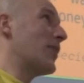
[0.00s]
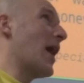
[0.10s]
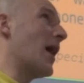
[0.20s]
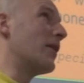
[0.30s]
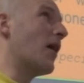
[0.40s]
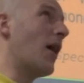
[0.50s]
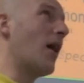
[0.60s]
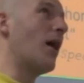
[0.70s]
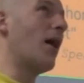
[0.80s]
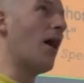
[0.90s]
then
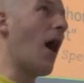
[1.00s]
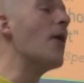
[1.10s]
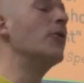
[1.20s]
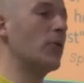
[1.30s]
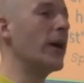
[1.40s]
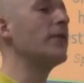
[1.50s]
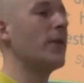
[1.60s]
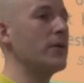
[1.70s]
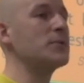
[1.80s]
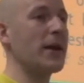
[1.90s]
I would win if
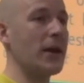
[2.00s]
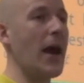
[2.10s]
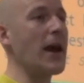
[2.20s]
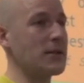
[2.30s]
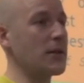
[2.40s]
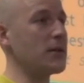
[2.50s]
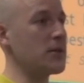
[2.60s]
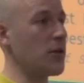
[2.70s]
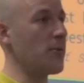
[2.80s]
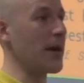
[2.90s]
I was making hexagons
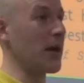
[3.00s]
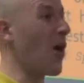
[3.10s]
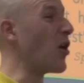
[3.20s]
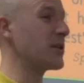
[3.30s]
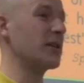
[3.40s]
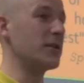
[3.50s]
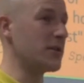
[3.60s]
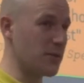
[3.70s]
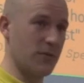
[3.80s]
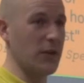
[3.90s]
and you were making
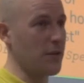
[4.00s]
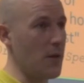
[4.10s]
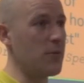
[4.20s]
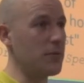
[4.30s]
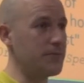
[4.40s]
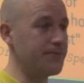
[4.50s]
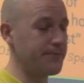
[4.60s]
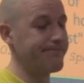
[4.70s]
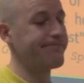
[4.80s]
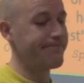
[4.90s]
octagons, for example.
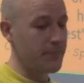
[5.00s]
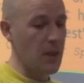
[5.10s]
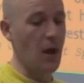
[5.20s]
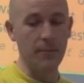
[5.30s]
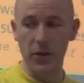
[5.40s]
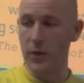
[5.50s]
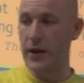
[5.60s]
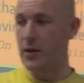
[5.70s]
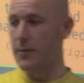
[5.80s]
I'd be the winner,